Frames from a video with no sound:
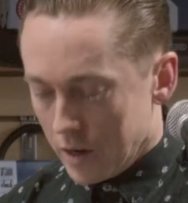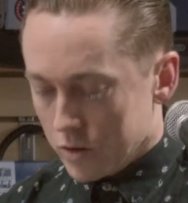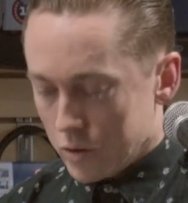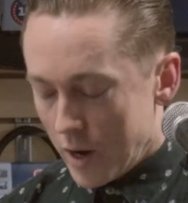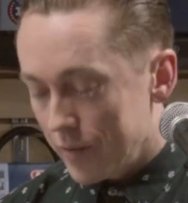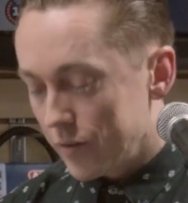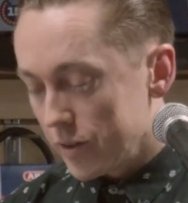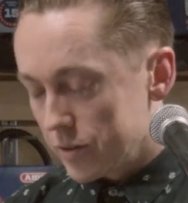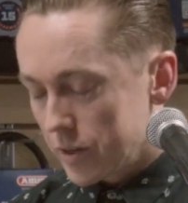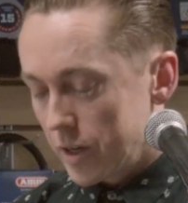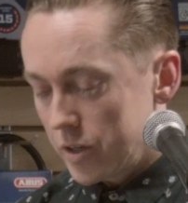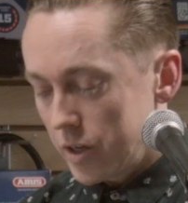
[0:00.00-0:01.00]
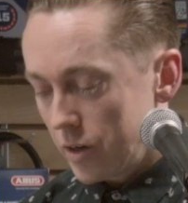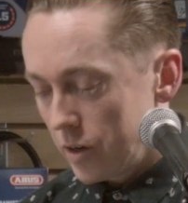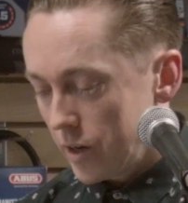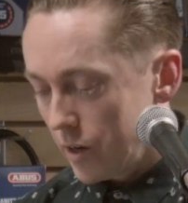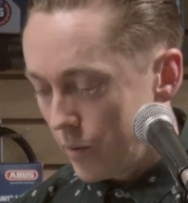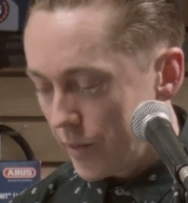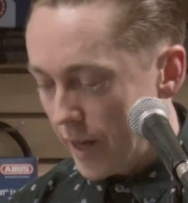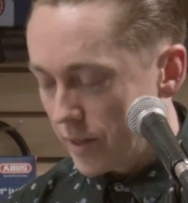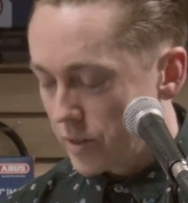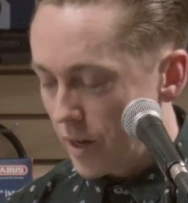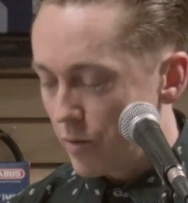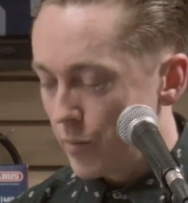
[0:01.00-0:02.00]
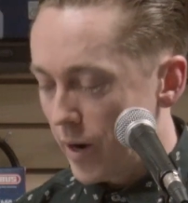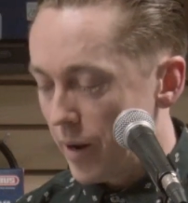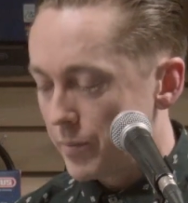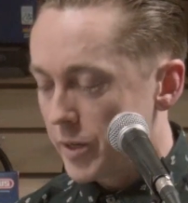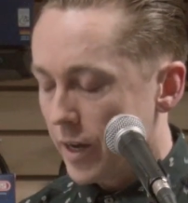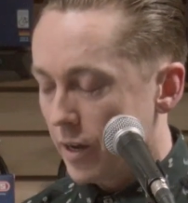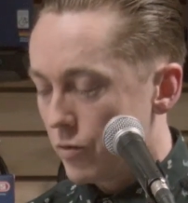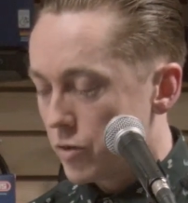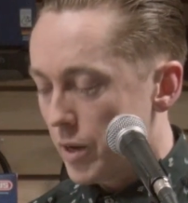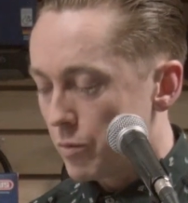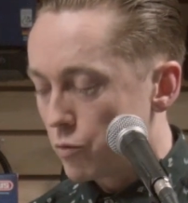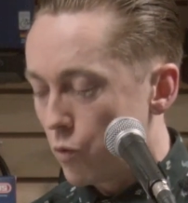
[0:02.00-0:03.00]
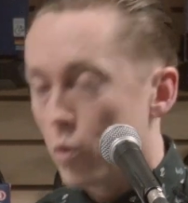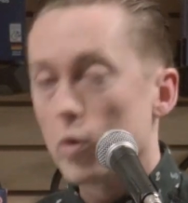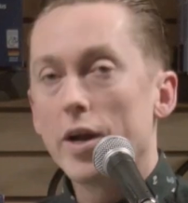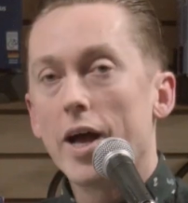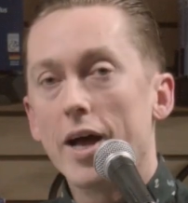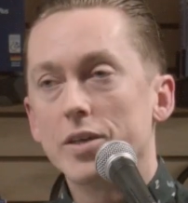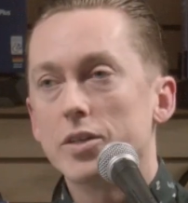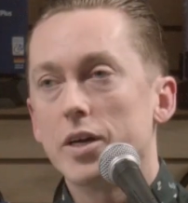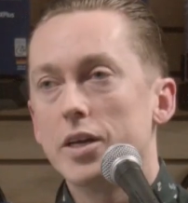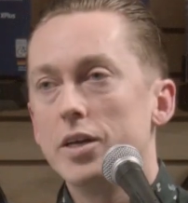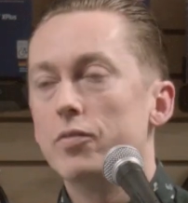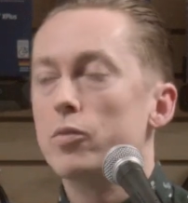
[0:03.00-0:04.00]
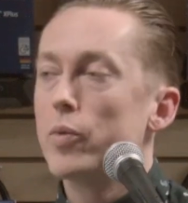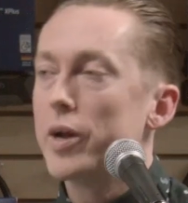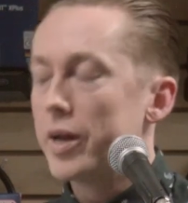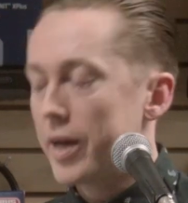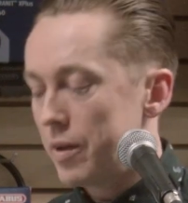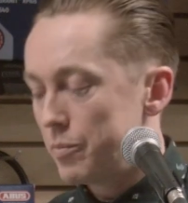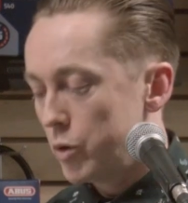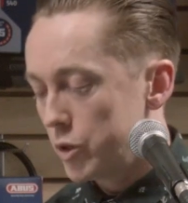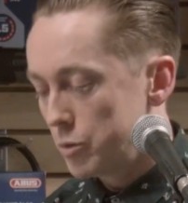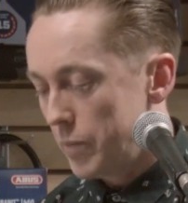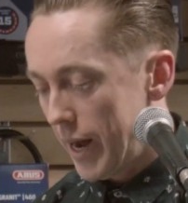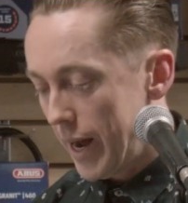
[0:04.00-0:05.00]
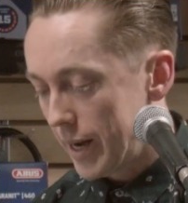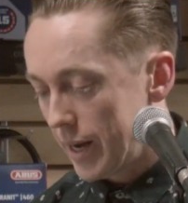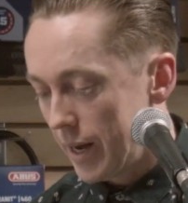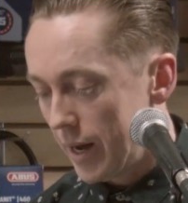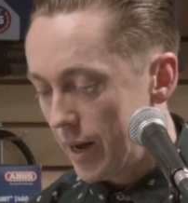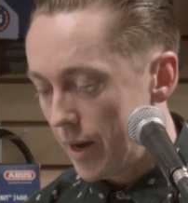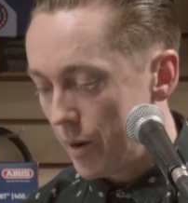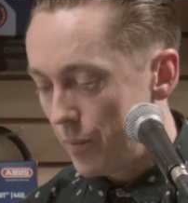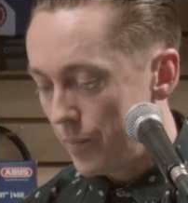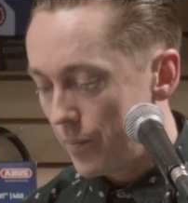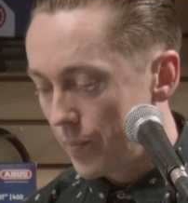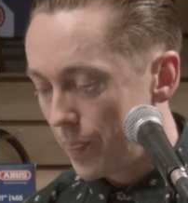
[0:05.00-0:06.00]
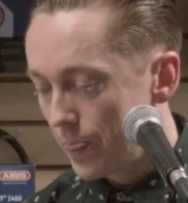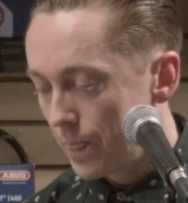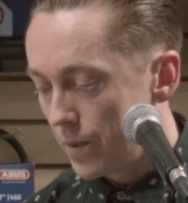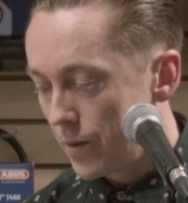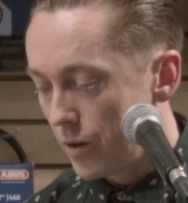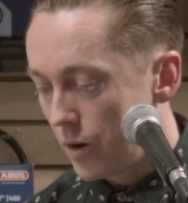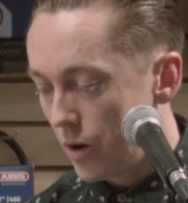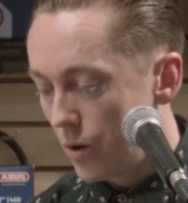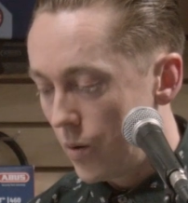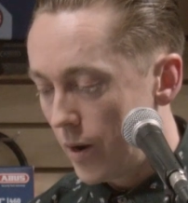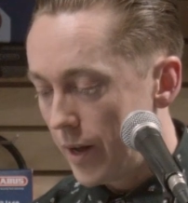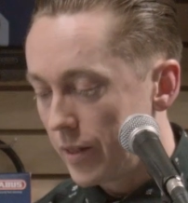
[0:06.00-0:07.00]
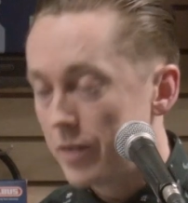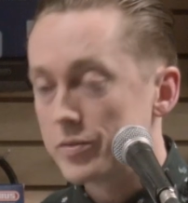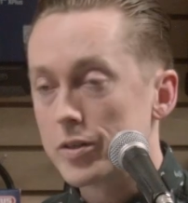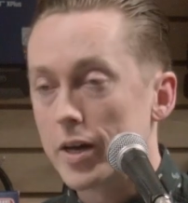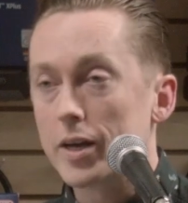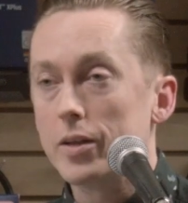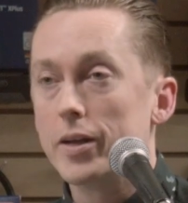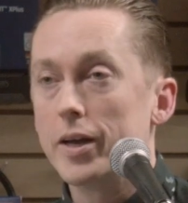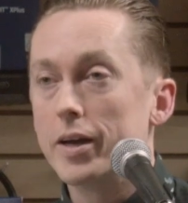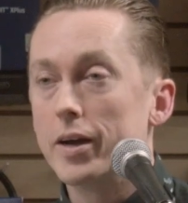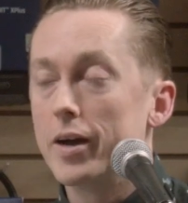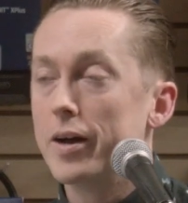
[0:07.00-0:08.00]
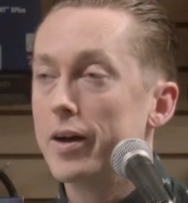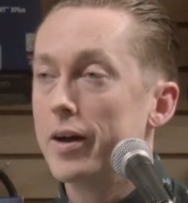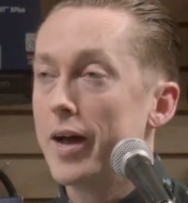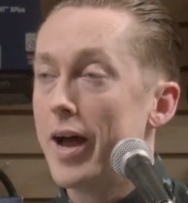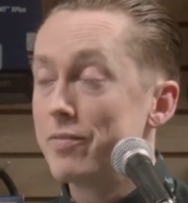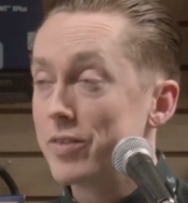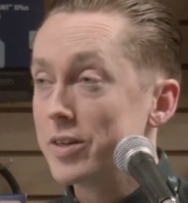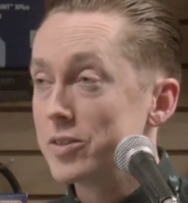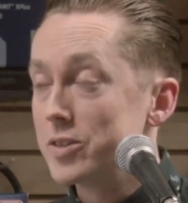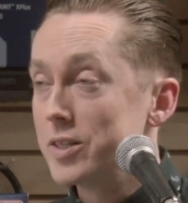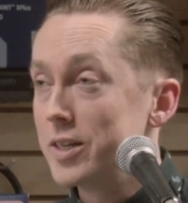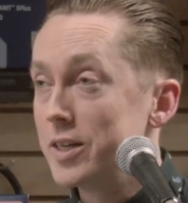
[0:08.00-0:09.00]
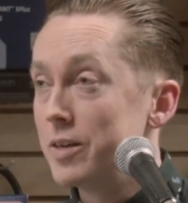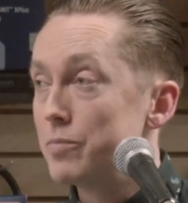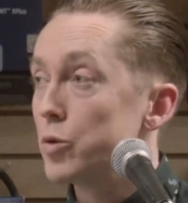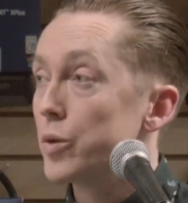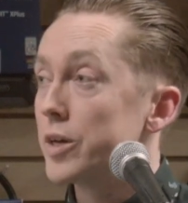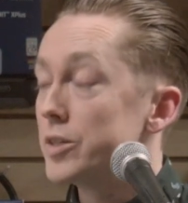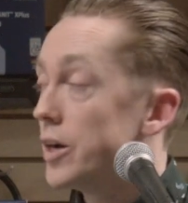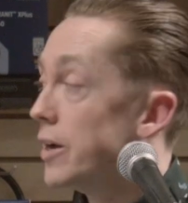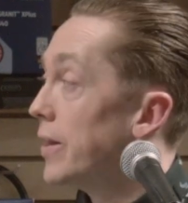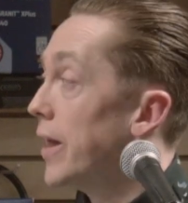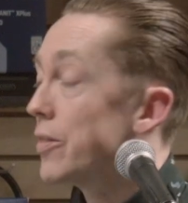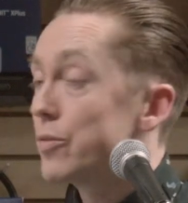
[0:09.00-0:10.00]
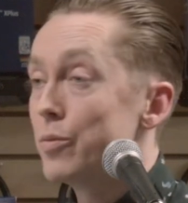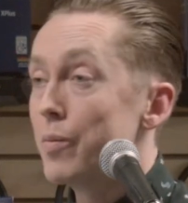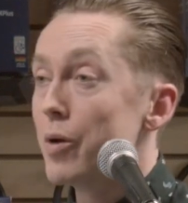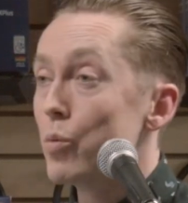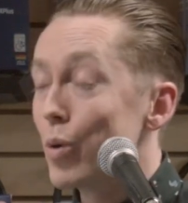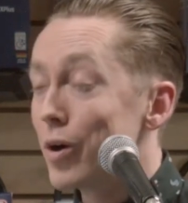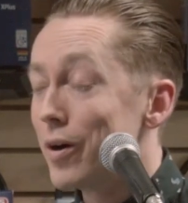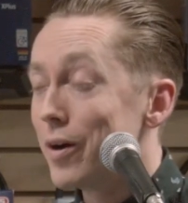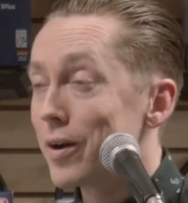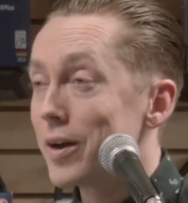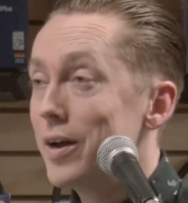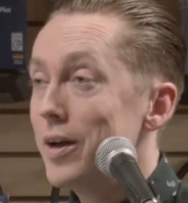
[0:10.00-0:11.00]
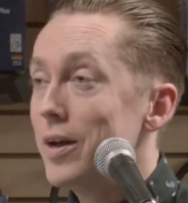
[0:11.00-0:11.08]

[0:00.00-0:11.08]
So I have to continue to deal with that stuff, but I'm taking steps forward even when I get pushed back. You know, I love cycling, advocacy. I'm doing a ton of that through my work,